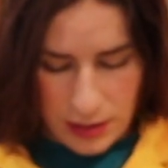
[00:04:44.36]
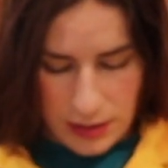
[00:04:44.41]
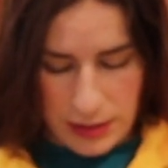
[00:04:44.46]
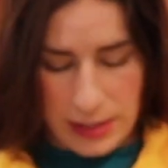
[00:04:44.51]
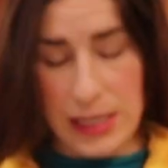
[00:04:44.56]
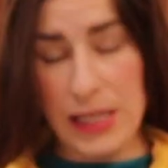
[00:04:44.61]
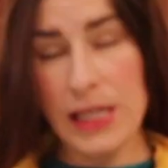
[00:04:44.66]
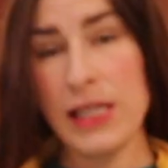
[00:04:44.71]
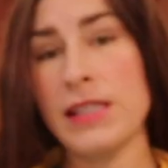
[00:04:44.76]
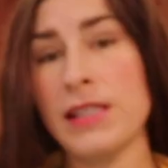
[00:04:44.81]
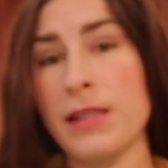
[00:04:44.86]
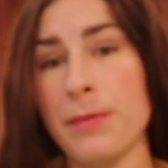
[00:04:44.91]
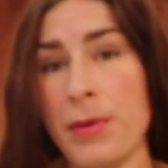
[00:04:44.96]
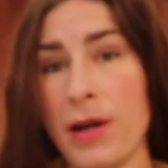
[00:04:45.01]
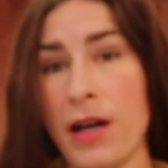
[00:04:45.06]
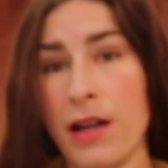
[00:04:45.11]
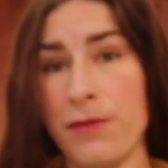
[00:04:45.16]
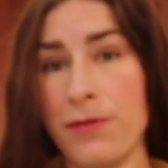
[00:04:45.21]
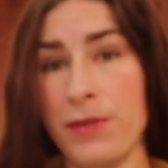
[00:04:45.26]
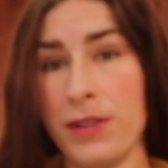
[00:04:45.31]
the
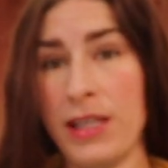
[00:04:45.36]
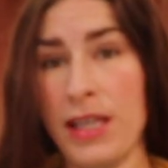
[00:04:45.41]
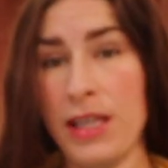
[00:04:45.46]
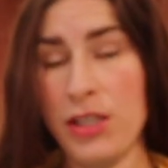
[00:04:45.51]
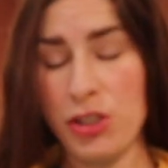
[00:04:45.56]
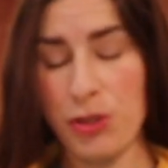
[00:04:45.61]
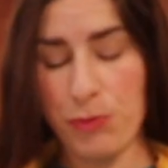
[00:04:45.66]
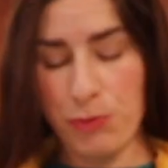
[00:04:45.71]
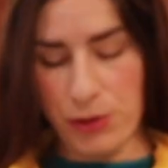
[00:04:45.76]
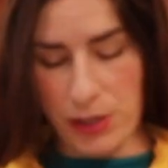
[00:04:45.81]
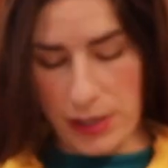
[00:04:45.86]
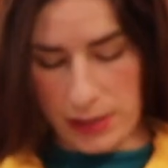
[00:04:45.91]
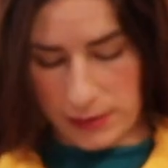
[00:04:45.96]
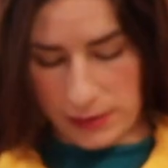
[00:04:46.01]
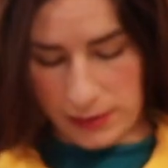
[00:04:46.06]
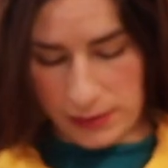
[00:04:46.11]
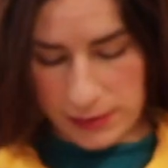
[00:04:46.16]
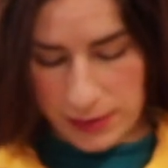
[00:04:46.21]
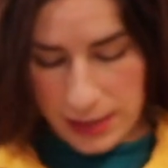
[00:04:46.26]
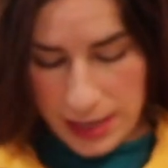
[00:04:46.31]
saponification
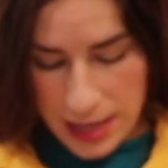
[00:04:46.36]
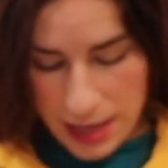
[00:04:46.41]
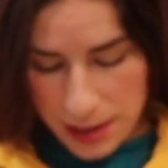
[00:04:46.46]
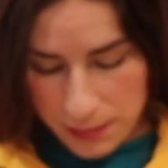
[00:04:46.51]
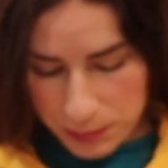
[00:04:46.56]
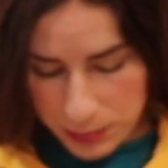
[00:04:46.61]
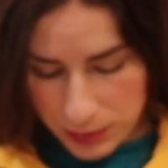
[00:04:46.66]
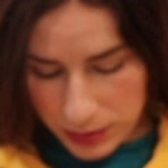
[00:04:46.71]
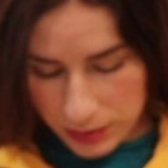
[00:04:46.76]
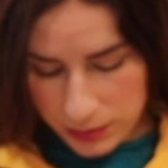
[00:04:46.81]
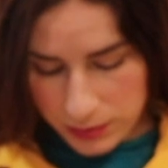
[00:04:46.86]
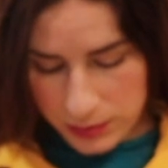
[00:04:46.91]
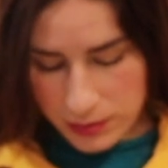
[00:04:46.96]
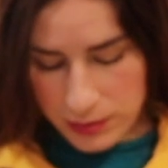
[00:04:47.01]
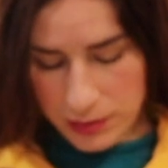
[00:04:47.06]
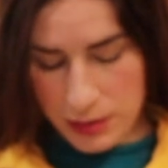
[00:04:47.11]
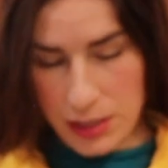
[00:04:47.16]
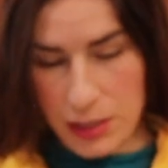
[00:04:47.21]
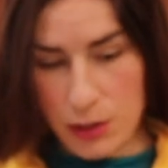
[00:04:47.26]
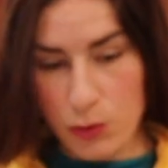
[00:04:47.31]
process
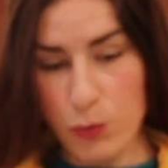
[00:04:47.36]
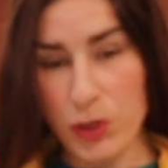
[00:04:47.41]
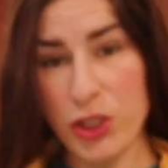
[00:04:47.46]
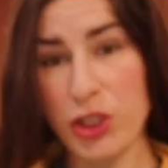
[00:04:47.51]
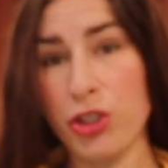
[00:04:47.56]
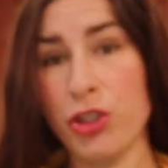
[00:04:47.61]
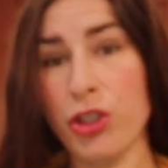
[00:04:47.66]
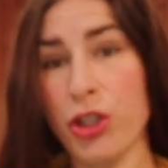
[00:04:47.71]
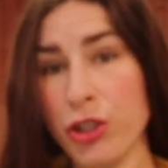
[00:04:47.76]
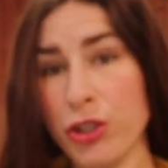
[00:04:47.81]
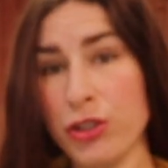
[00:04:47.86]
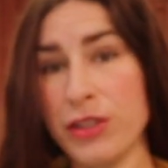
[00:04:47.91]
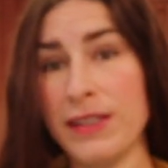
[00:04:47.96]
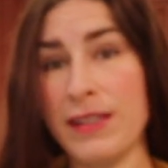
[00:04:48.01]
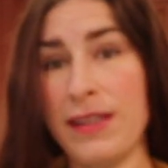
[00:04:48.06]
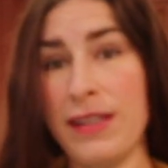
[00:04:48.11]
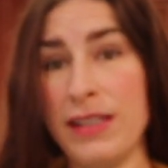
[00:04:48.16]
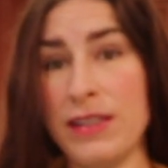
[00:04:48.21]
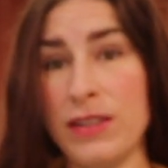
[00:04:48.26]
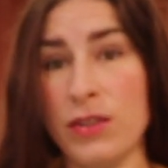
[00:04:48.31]
happen, which
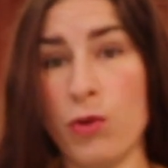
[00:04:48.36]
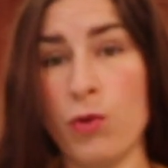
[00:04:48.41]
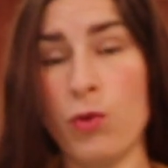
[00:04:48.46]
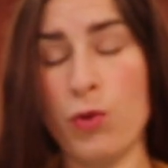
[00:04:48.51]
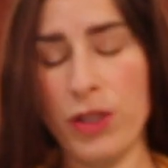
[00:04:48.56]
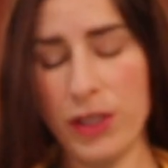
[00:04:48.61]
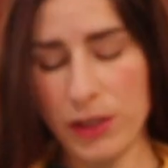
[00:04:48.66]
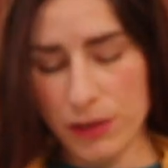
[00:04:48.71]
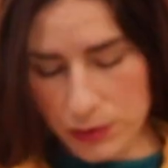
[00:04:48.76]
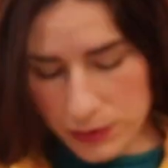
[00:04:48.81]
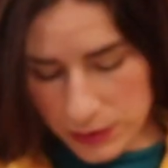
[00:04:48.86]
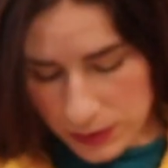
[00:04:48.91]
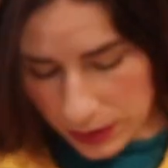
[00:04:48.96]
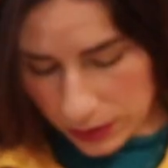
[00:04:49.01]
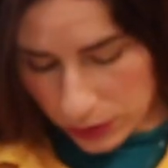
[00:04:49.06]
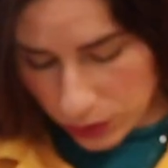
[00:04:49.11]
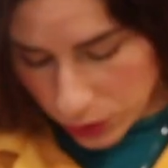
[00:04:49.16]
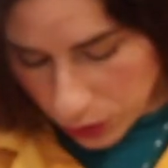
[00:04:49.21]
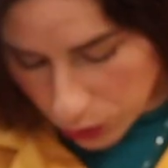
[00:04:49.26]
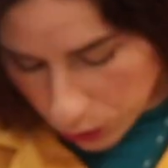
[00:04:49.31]
turns these oils
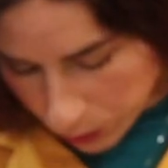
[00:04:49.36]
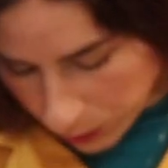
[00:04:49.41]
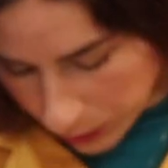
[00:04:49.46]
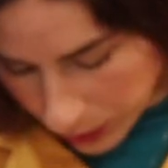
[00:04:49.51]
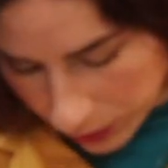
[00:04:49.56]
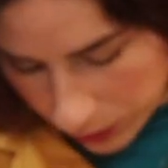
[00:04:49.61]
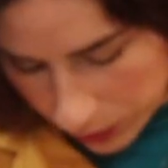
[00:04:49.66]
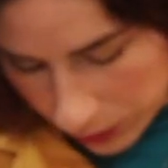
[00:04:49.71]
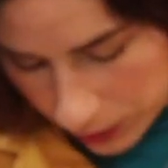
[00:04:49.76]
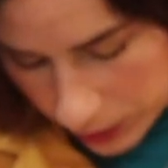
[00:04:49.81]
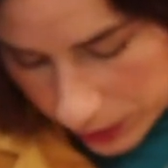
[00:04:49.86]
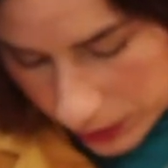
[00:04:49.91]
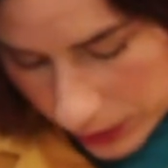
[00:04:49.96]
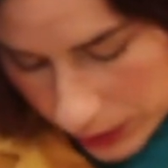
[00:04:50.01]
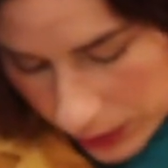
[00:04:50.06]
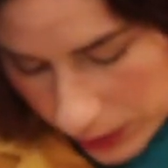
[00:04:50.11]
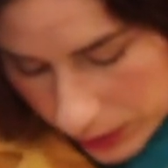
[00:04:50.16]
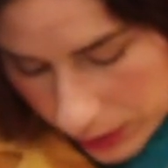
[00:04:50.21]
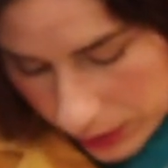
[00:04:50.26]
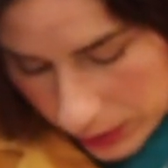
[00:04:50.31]
and goat milk
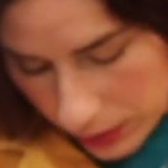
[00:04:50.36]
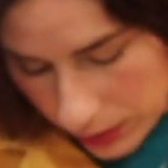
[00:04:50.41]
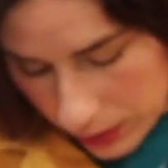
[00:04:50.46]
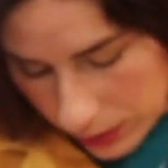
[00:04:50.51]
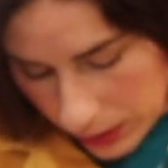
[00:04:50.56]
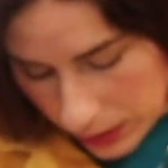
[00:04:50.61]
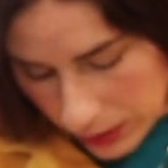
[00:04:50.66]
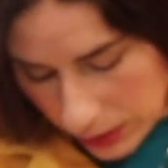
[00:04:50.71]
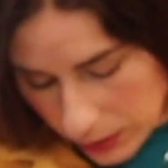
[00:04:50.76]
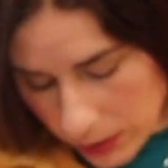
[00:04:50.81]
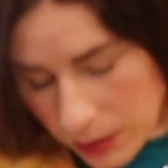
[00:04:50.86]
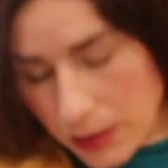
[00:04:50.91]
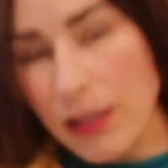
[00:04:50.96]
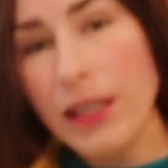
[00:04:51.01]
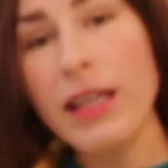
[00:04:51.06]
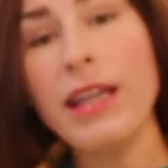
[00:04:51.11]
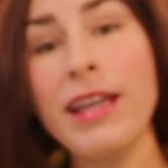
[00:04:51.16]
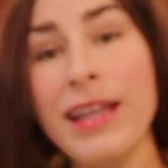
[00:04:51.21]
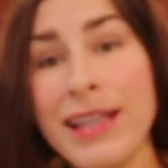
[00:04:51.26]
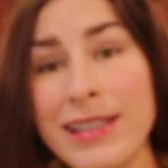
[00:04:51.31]

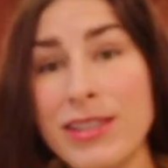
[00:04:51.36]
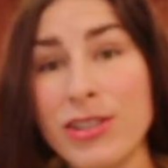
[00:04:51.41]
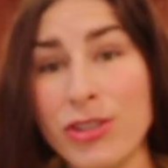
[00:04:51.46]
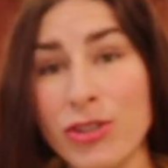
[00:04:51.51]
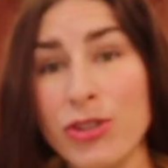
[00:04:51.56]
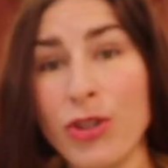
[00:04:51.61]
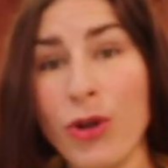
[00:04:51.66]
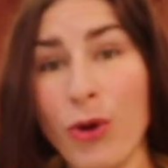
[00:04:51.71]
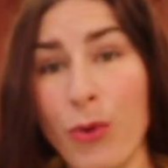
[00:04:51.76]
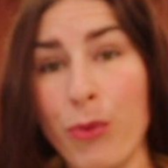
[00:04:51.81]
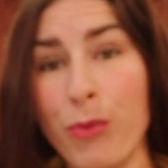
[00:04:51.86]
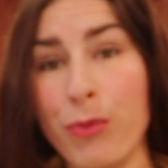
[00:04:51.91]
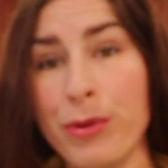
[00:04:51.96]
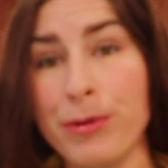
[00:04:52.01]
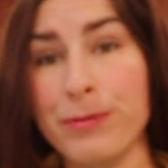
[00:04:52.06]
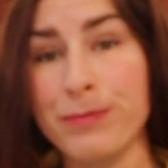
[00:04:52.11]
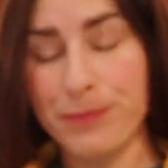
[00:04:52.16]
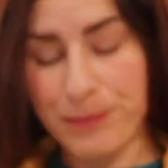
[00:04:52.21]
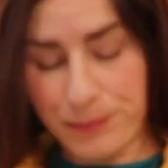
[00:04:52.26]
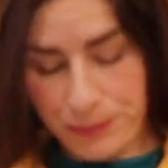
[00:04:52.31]
into soap.
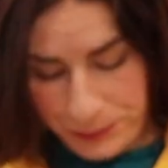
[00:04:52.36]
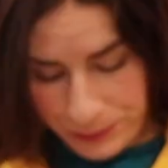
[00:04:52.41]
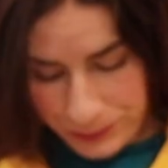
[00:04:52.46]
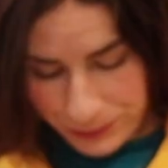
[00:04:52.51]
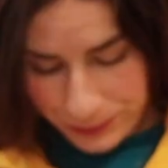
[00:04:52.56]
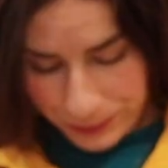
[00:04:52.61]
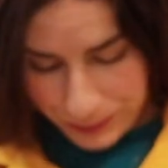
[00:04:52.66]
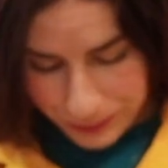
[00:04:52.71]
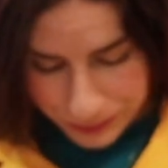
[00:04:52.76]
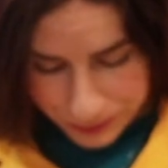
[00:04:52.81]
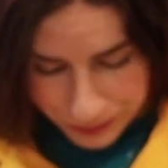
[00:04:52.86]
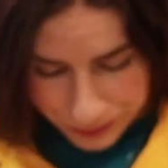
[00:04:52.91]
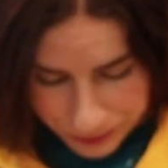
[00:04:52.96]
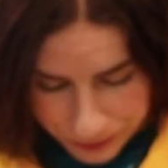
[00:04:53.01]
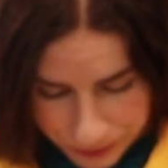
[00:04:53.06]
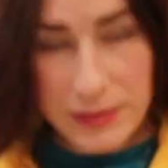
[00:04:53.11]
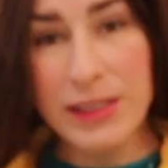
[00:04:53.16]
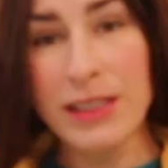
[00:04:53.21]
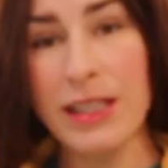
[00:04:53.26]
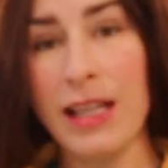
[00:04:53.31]

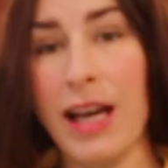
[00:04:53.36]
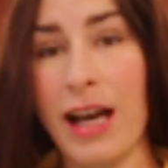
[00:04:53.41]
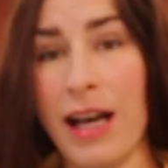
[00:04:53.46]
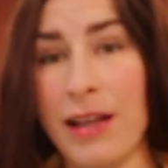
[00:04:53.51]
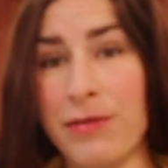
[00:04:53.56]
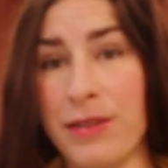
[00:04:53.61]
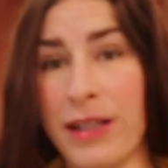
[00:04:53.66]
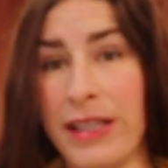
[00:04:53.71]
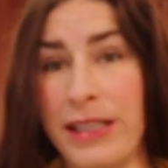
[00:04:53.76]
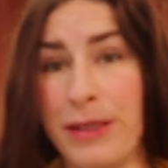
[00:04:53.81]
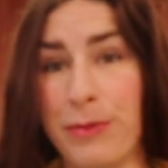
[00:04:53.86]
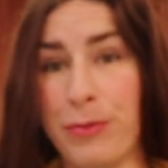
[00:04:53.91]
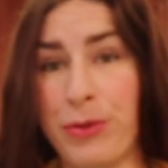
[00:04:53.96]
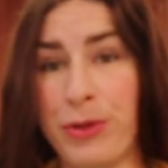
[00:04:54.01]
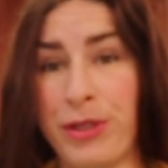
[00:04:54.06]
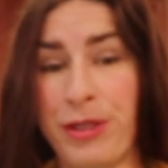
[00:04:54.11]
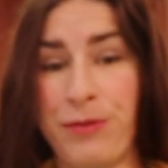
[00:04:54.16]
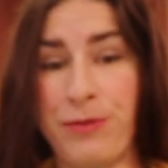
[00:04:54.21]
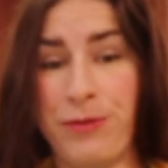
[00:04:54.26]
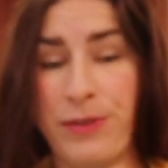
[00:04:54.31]
I find it
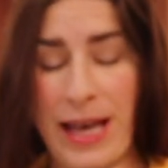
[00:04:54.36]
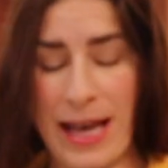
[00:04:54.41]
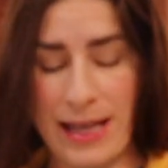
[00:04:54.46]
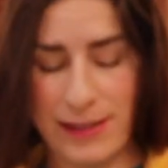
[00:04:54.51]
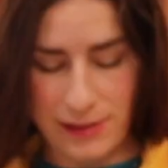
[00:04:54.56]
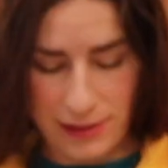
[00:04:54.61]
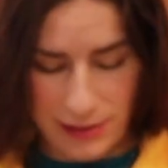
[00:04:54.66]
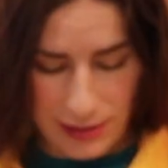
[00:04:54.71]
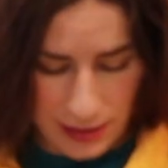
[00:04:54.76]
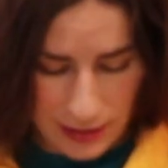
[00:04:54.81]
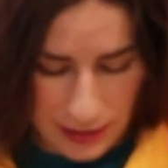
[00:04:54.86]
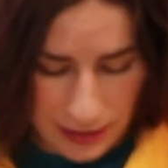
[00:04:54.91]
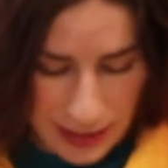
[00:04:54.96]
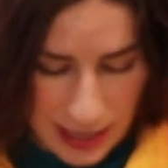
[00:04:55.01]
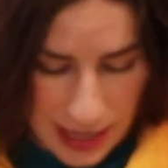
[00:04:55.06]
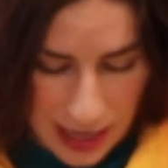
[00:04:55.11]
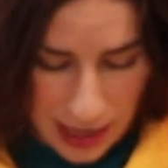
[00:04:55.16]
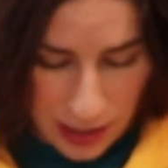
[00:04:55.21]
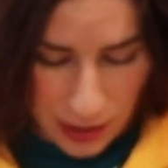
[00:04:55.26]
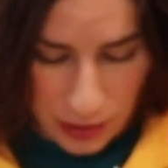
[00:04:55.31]
pretty fascinating
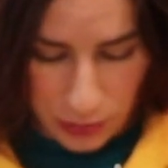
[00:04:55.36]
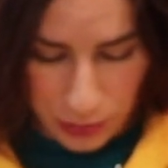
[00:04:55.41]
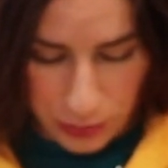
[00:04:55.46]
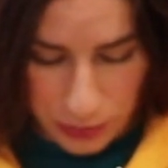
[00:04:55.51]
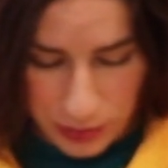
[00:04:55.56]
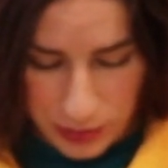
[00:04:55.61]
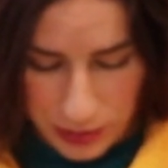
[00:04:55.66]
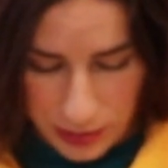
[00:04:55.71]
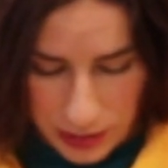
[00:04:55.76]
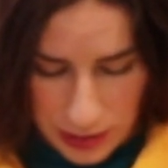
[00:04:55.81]
how